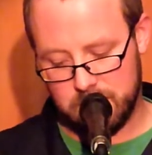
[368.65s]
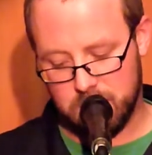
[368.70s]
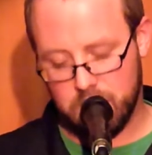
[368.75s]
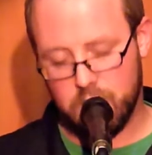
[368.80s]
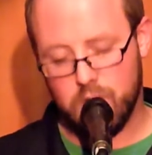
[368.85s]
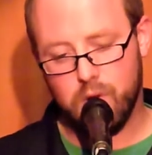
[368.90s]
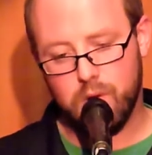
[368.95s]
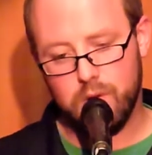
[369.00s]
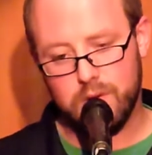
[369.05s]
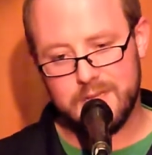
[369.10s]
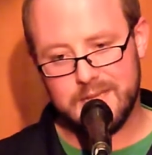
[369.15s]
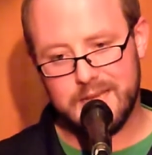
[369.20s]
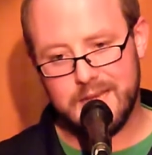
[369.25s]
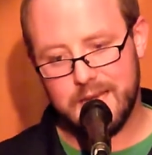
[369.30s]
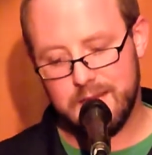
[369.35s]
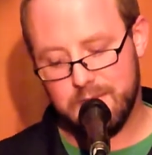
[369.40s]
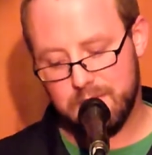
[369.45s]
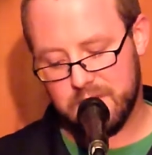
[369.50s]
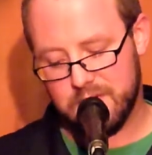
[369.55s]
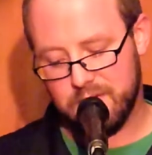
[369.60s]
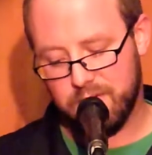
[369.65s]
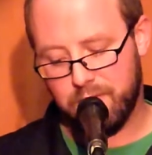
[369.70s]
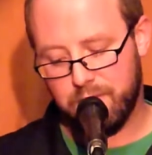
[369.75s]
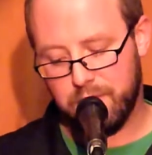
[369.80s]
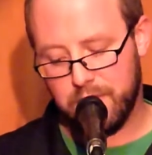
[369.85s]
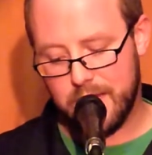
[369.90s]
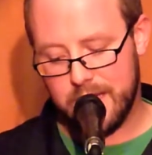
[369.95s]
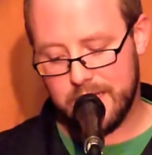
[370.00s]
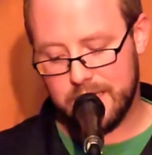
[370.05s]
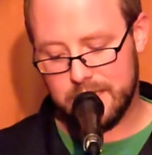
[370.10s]
all types of
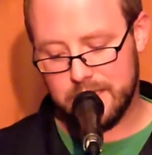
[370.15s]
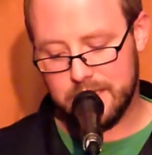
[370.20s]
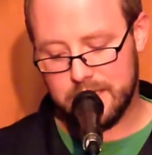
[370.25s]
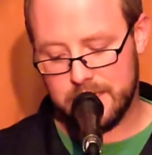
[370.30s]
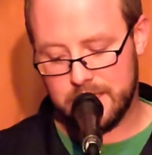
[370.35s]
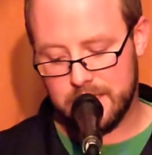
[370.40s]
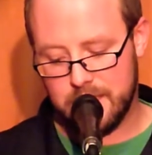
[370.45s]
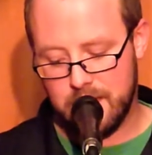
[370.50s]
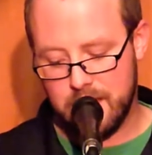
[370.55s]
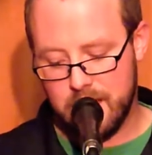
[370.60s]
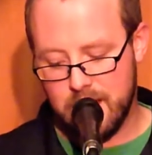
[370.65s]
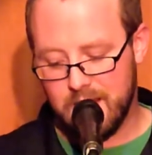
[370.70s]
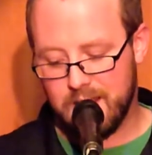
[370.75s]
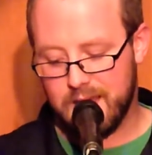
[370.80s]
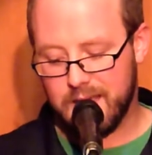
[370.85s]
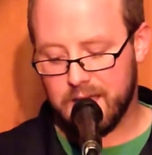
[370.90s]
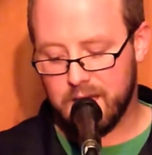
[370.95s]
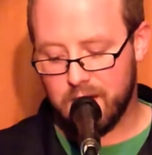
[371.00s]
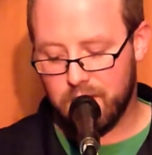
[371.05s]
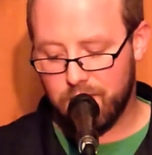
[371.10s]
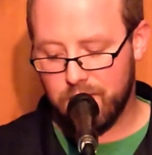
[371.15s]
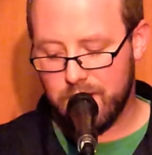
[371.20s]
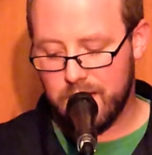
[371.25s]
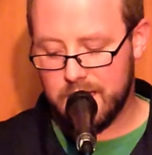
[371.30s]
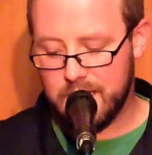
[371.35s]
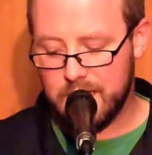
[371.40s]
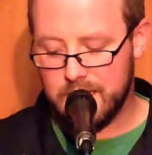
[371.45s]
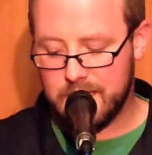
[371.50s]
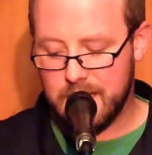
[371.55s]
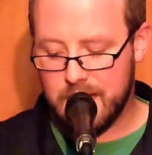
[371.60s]
plants, like a
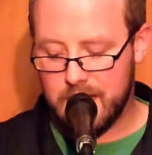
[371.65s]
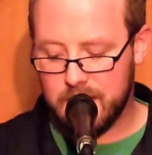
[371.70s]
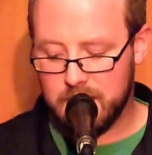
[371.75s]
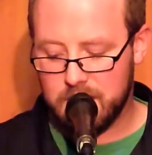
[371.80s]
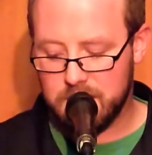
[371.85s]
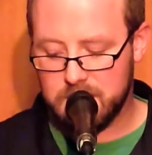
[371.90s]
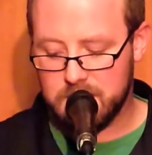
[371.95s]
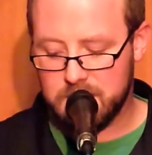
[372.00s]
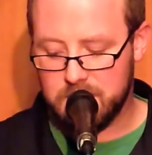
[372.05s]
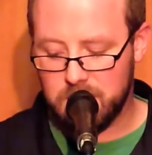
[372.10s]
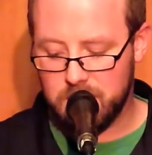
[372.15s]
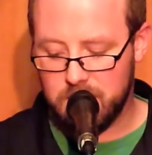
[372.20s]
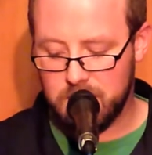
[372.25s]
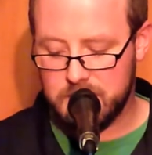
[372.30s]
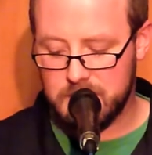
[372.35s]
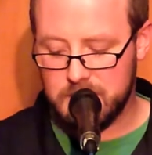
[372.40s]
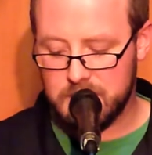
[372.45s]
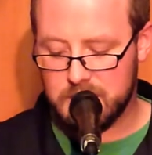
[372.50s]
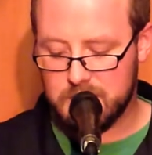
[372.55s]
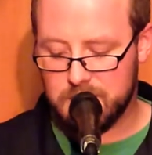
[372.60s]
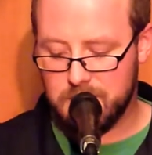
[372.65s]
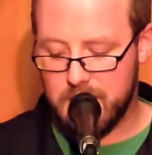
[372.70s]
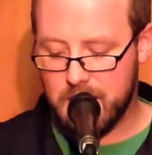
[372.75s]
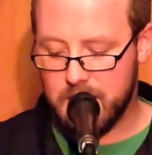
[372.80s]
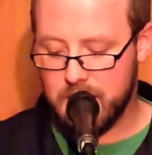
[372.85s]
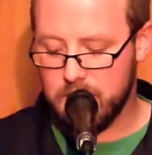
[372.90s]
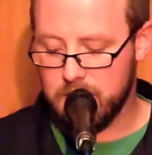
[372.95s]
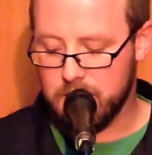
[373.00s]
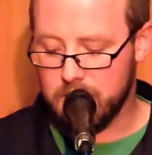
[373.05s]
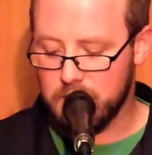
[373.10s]
greedy diner's dirty
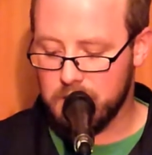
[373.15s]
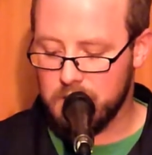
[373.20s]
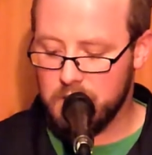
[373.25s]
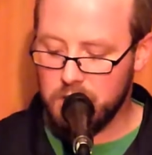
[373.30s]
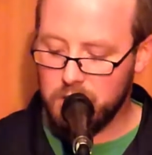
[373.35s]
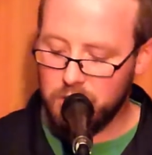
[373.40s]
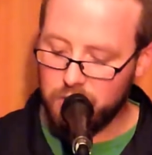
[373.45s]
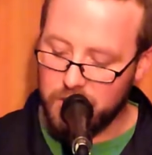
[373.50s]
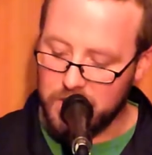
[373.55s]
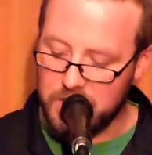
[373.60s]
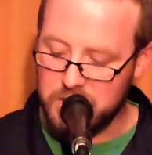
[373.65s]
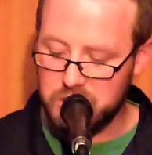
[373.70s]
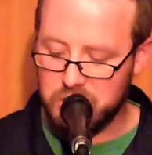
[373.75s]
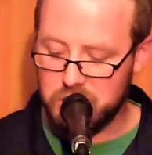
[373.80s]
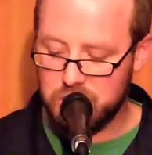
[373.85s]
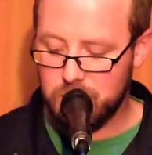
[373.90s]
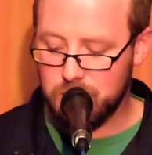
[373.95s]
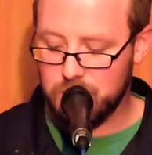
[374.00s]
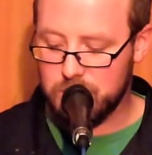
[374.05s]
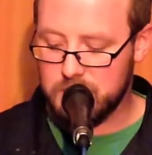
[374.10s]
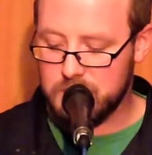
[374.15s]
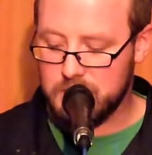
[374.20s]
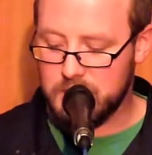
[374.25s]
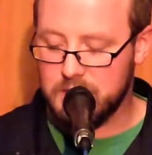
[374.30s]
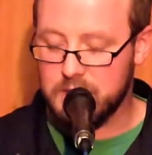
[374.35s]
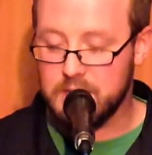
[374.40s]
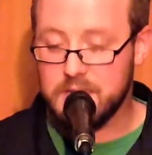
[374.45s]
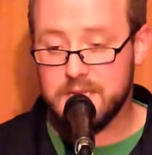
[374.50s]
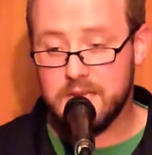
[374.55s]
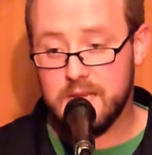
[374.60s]
smile, green shoots
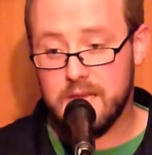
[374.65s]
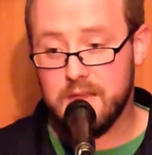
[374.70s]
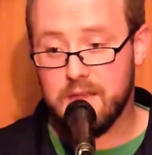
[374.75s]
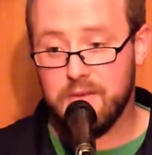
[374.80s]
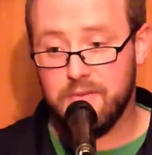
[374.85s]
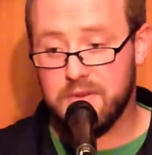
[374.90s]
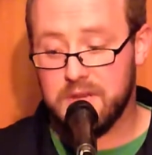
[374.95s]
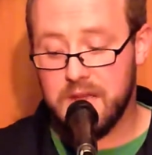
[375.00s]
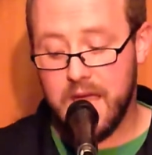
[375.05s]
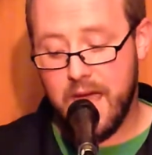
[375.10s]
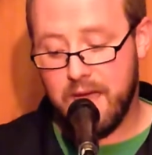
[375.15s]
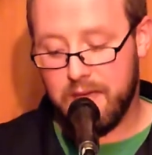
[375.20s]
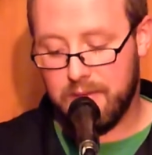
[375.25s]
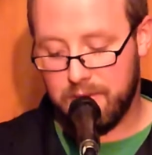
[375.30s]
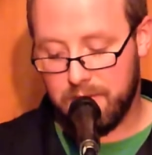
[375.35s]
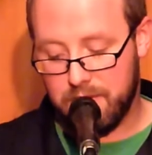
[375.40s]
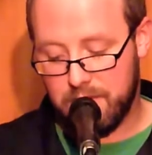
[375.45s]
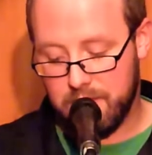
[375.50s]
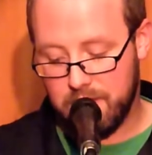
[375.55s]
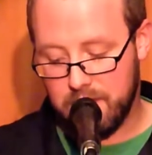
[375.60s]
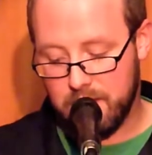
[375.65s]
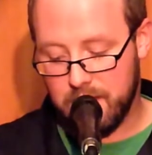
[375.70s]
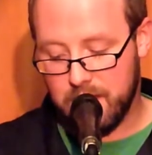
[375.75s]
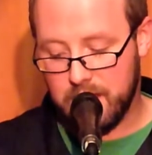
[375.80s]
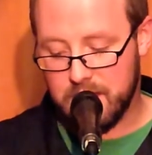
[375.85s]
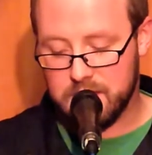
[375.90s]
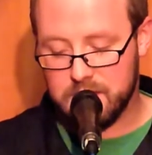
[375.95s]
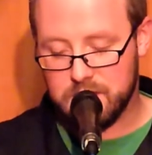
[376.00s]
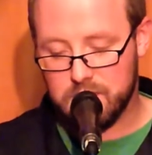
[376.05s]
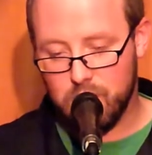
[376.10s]
in the teeth of death,
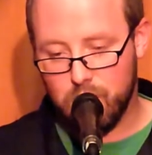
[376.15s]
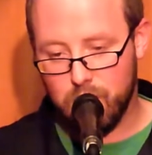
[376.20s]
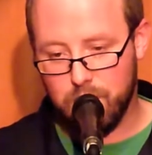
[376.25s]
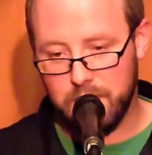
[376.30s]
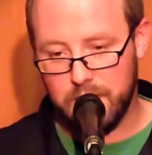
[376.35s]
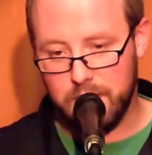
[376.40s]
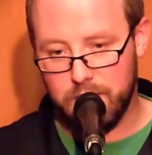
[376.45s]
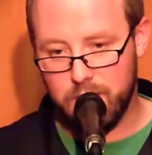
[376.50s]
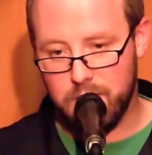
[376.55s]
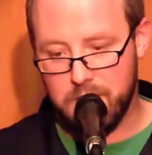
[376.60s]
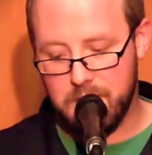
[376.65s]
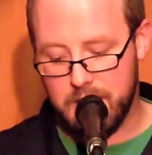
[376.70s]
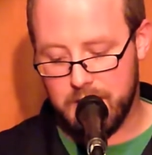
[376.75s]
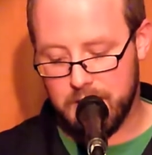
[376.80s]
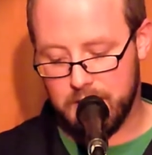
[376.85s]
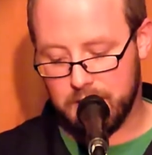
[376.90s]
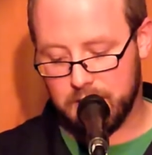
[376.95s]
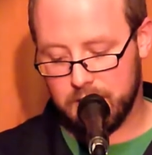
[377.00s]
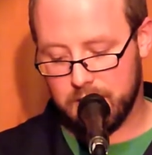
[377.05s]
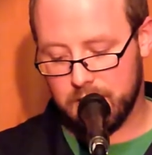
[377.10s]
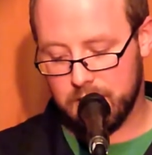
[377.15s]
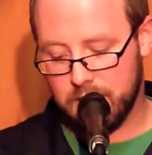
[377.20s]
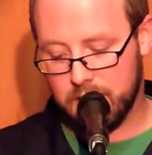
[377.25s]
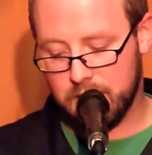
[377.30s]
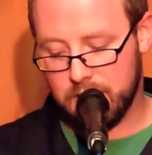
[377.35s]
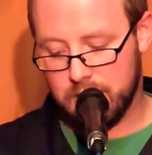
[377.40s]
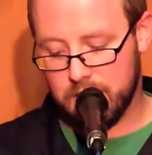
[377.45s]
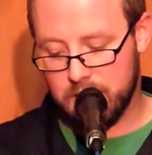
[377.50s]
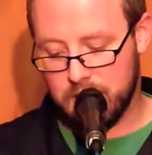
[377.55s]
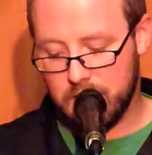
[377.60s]
I soberly remarked,
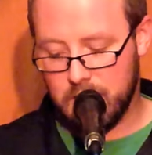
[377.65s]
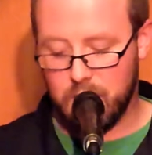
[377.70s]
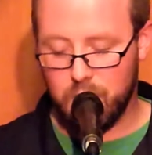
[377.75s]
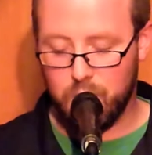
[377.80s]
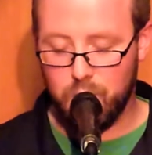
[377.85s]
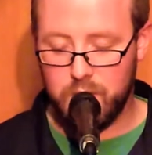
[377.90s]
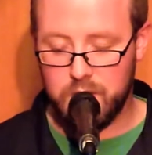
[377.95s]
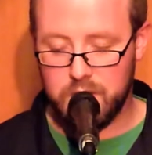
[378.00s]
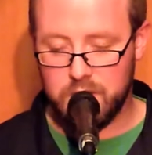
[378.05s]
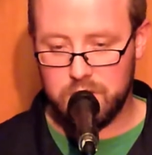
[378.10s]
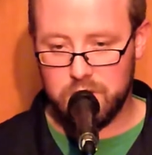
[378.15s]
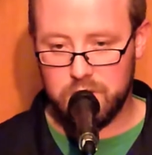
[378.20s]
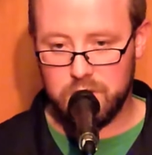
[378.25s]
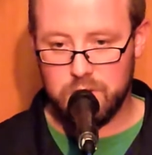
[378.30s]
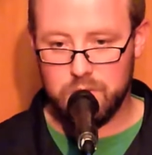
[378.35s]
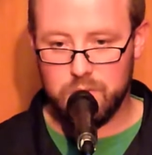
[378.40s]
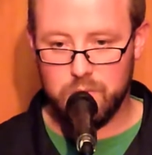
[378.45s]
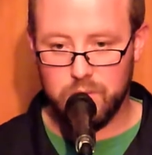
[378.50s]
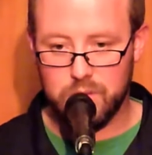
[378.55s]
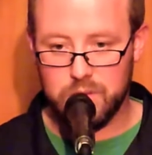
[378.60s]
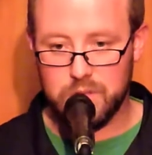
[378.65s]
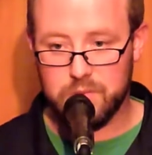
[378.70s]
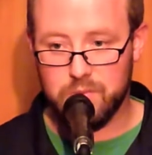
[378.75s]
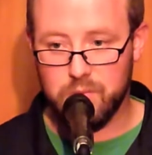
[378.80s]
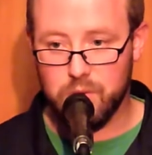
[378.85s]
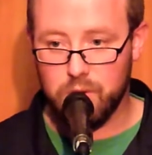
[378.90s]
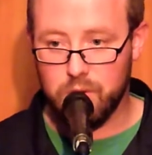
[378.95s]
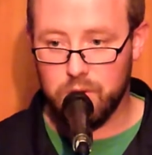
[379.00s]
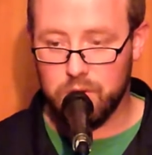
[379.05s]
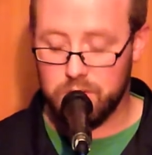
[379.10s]
at which, once
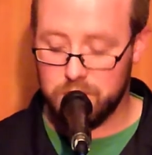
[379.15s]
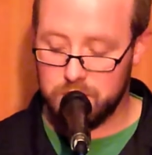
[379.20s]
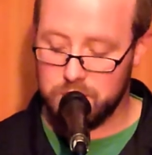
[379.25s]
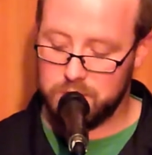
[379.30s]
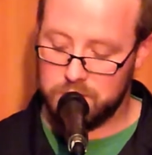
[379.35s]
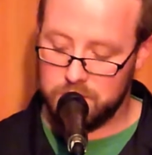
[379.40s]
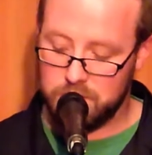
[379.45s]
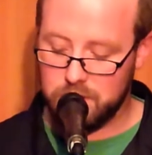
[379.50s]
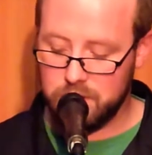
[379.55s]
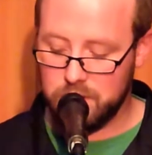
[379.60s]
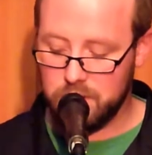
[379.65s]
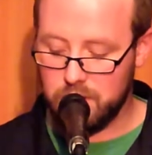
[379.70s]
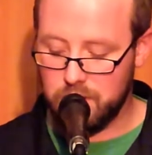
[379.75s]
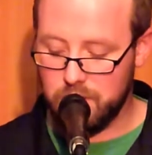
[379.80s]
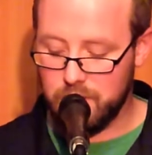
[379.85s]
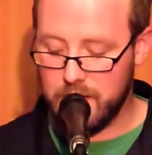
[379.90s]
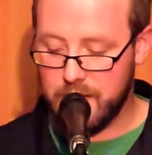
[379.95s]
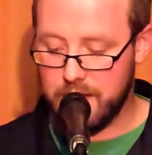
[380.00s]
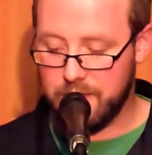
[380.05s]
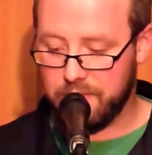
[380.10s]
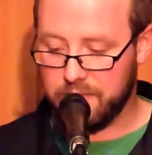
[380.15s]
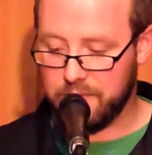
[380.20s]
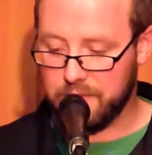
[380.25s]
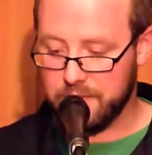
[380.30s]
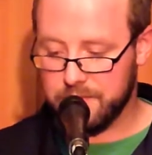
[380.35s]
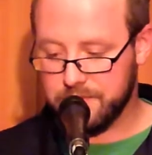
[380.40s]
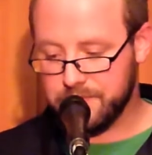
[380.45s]
more, you laughed.